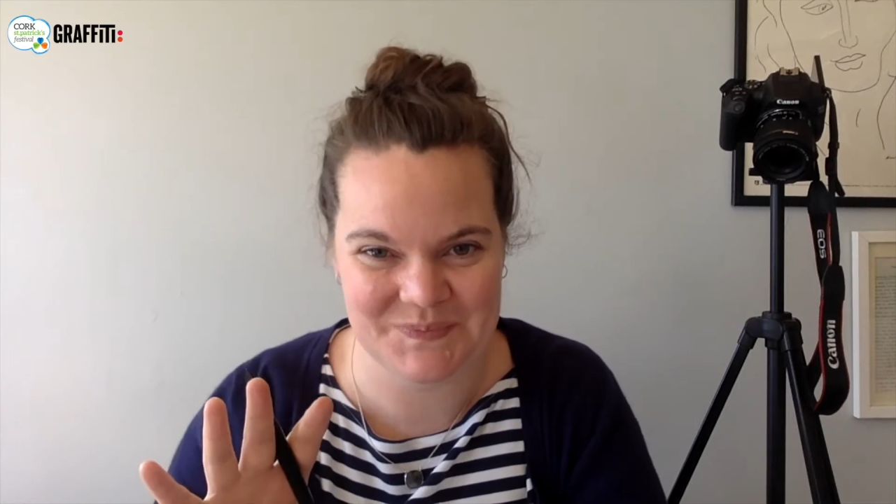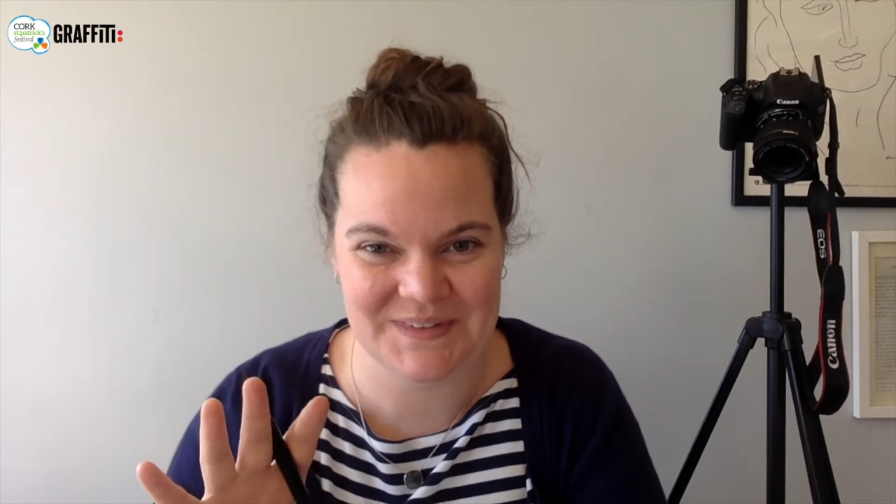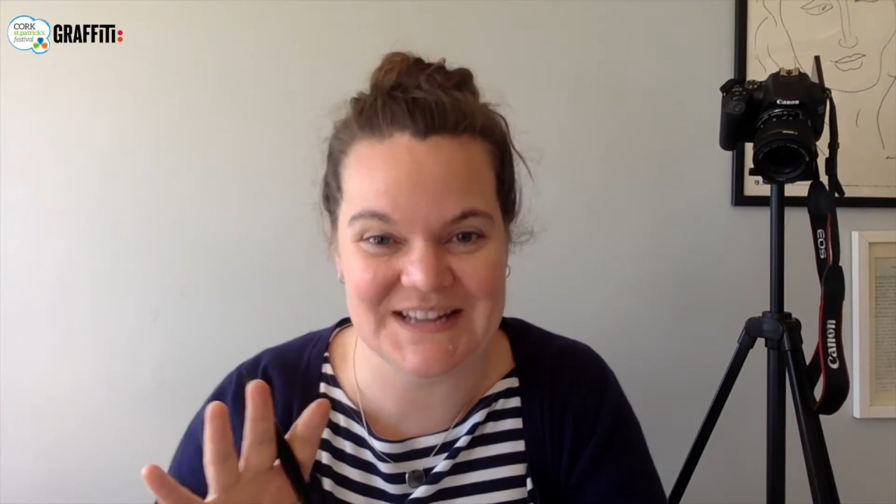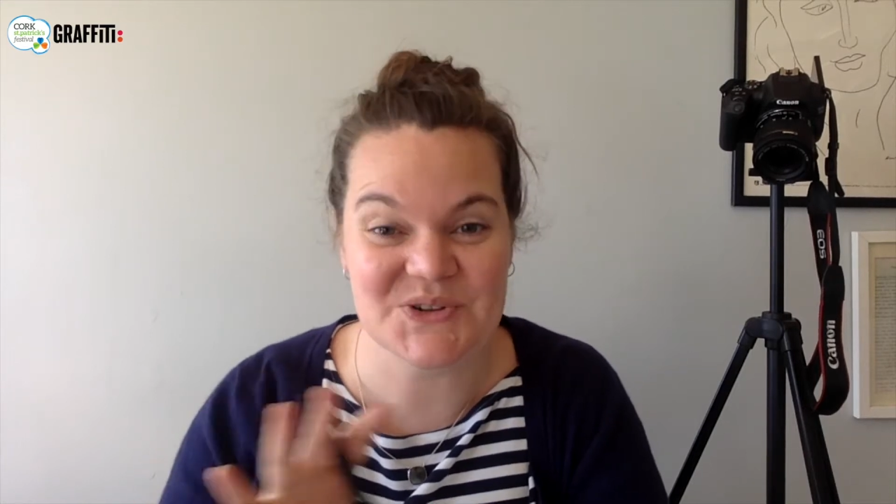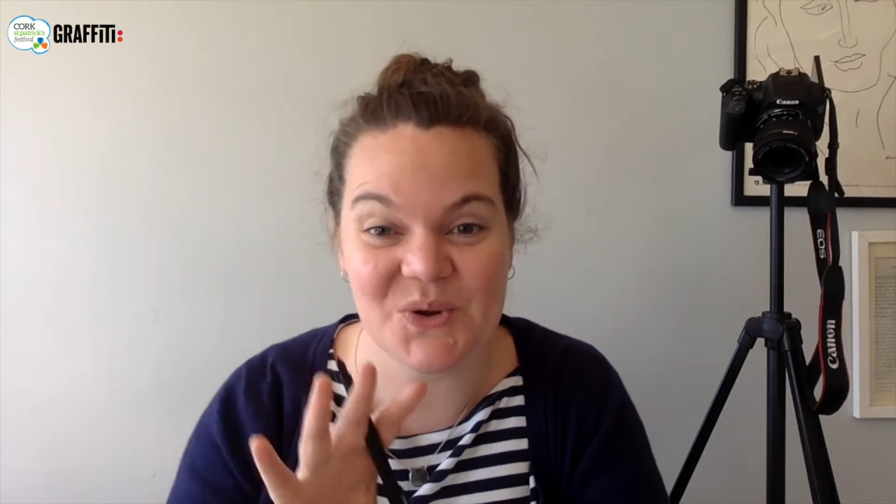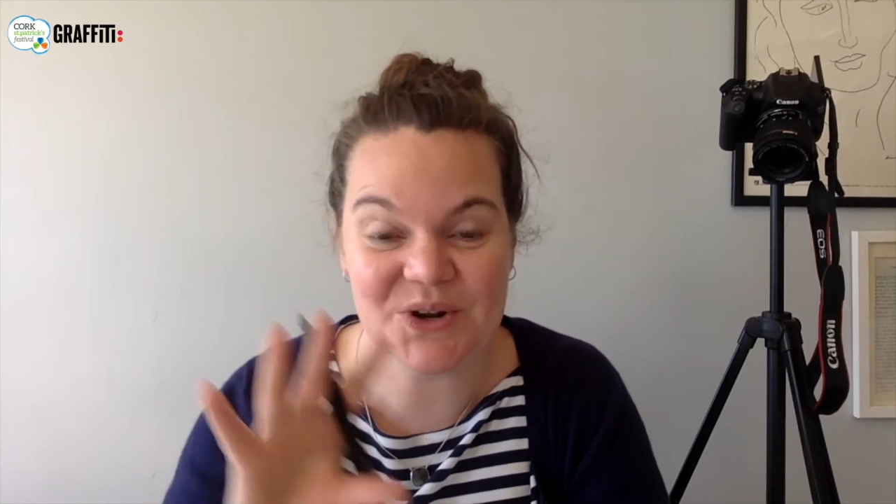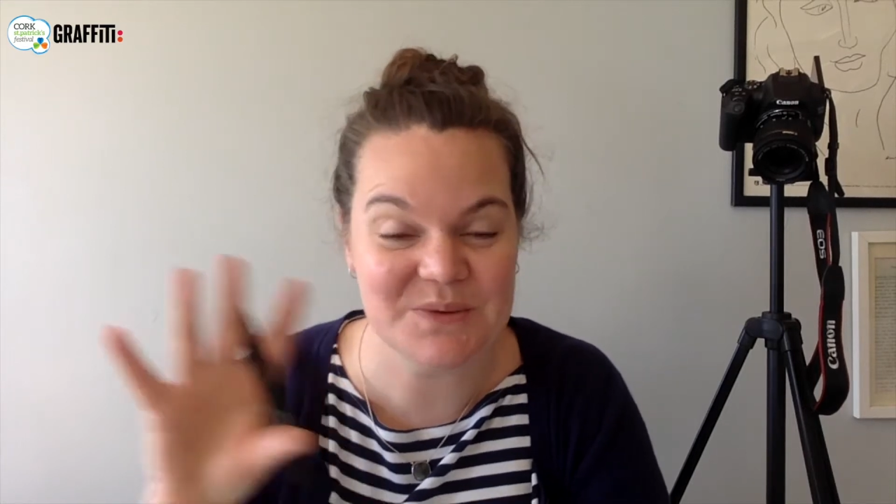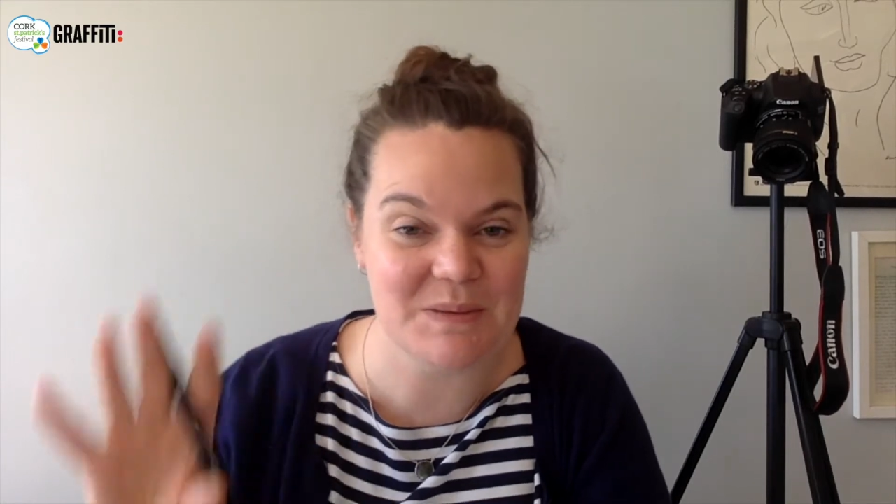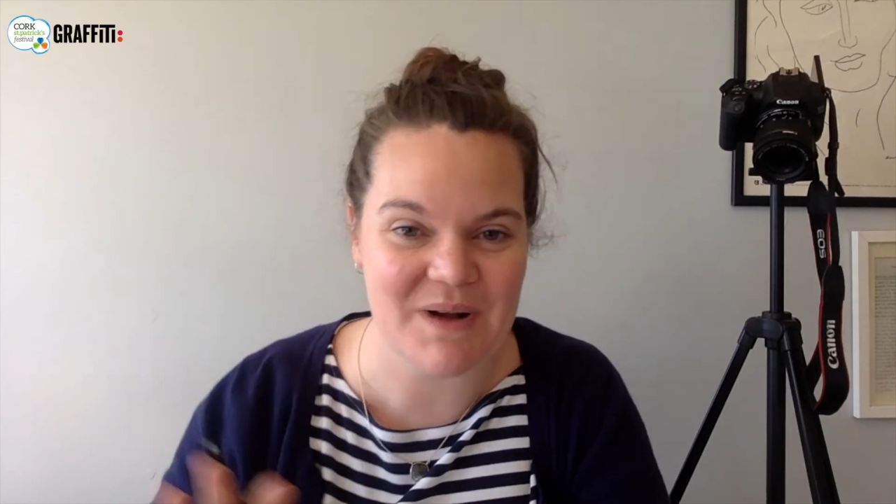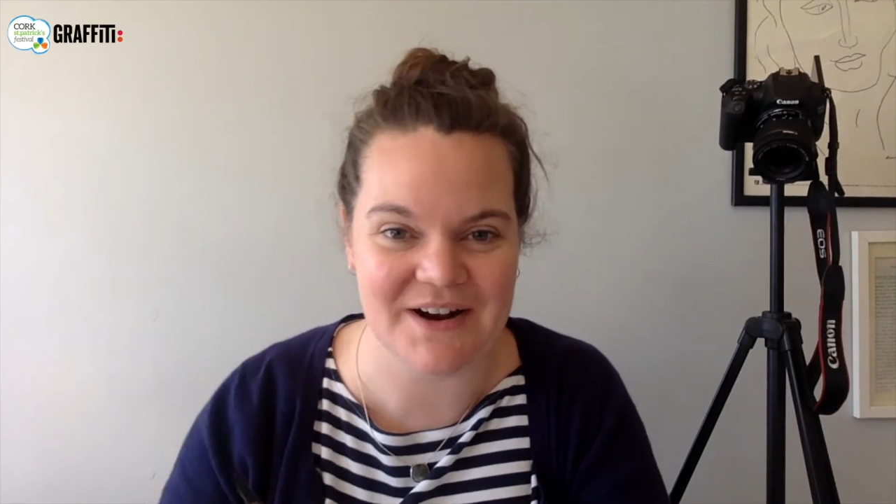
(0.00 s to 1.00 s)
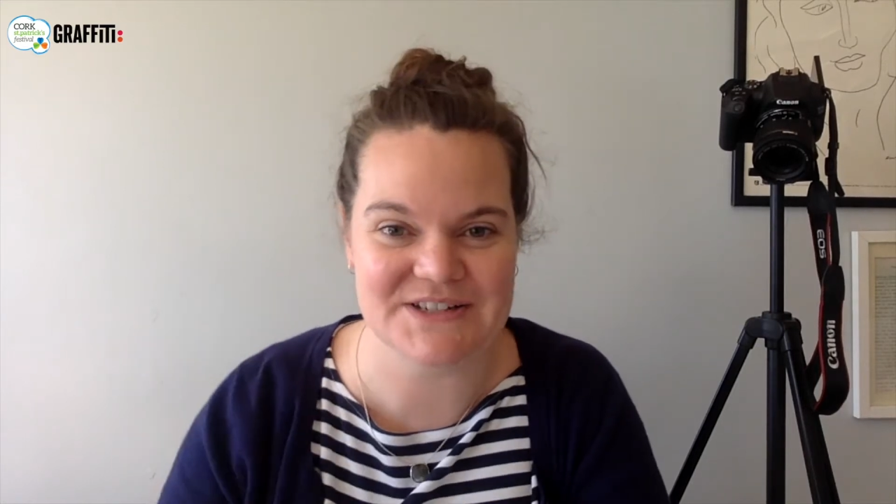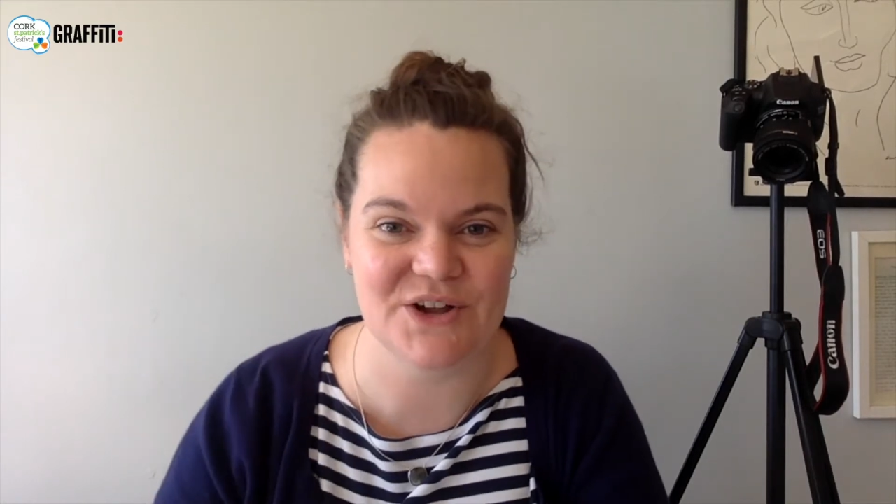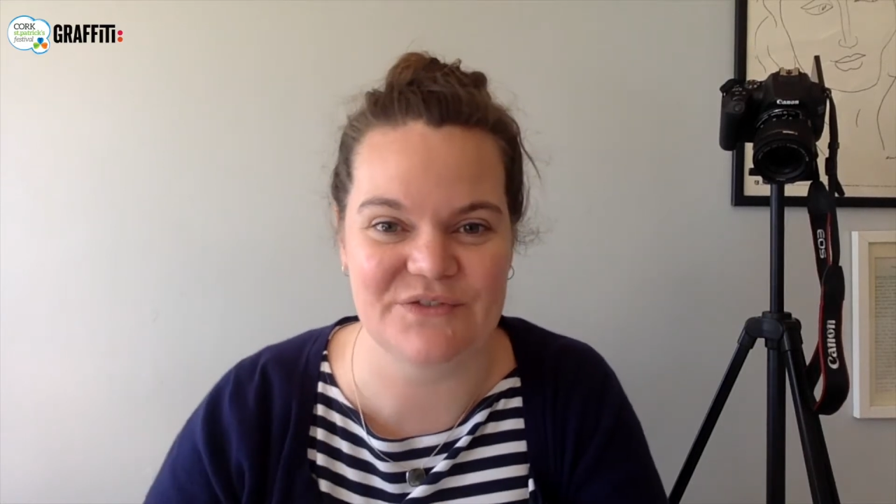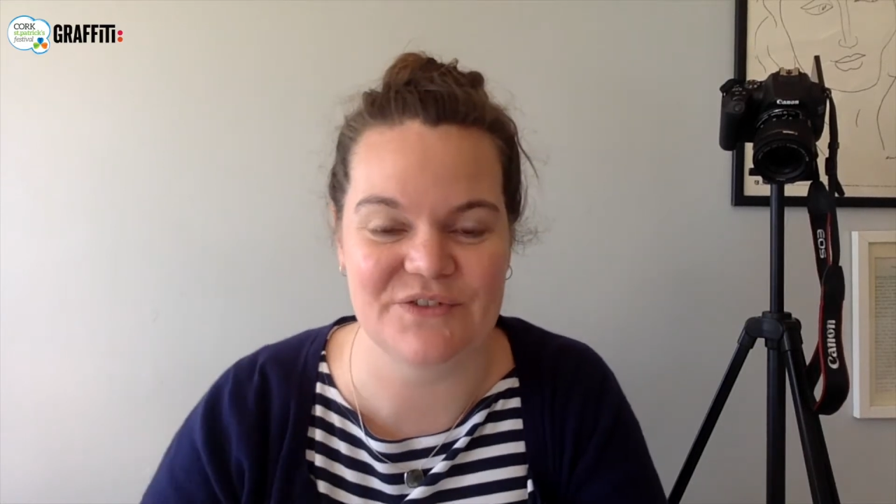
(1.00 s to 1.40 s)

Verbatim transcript: It's all going to be part of